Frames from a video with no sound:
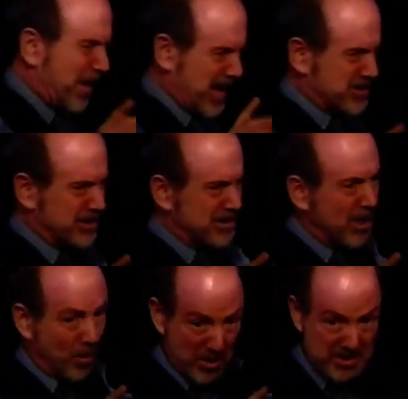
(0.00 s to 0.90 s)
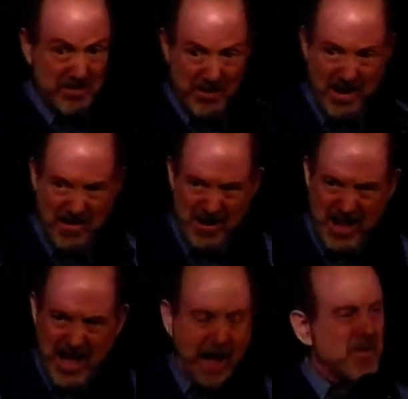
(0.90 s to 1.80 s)
passion wasn't there.
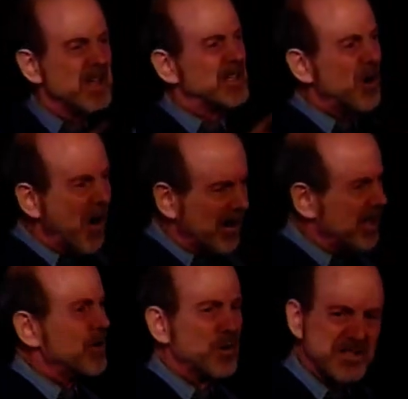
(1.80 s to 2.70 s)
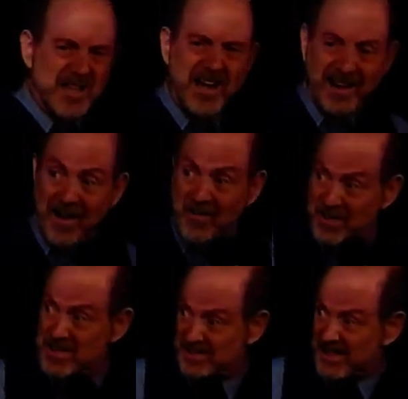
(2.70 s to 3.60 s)
I mean, talking was not on
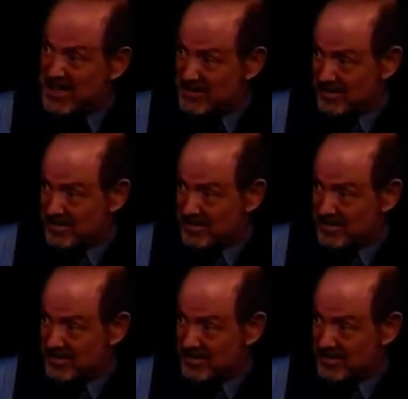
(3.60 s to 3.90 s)
this list.